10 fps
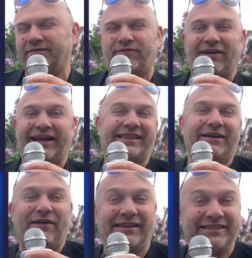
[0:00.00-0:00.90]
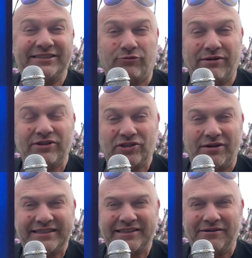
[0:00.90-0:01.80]
fact this is a real
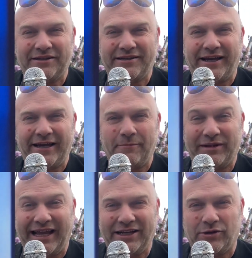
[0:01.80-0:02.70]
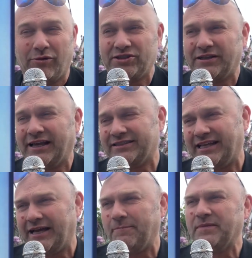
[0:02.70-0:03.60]
solid steel, okay, blade, of course, and it gets
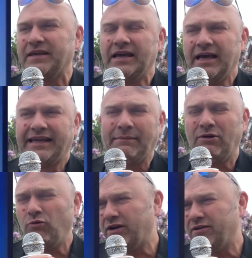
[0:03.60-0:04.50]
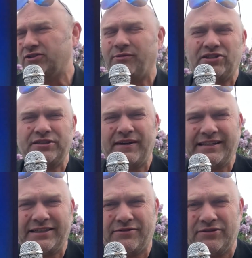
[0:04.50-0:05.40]
down. Camera work in this direction is
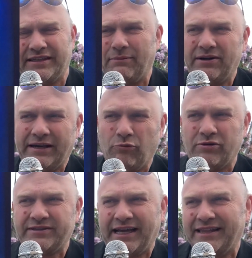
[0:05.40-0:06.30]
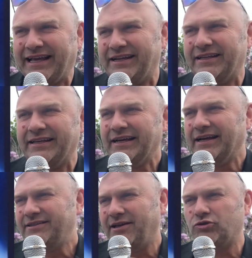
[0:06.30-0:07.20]
fantastic, of course. The camera, he walks down the ladder,
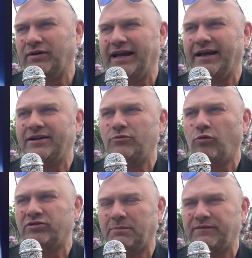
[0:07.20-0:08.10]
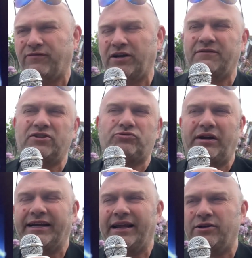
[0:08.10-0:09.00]
turns around and walks up in front of the
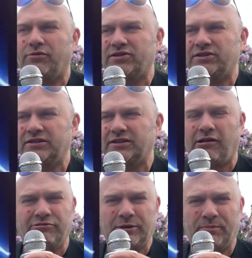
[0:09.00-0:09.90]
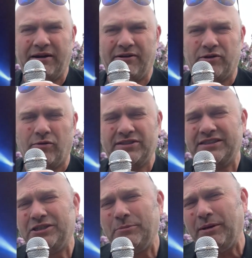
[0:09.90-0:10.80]
screen again, of course. There's a close-up here, of course. It's
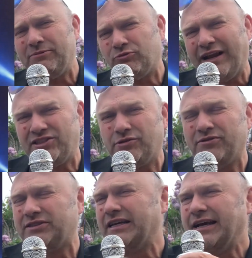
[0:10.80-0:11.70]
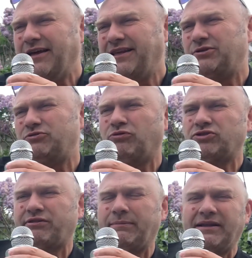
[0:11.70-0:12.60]
superb direction, of course. This is what's
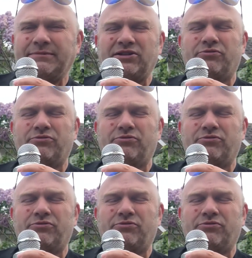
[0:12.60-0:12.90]
great about this magic, of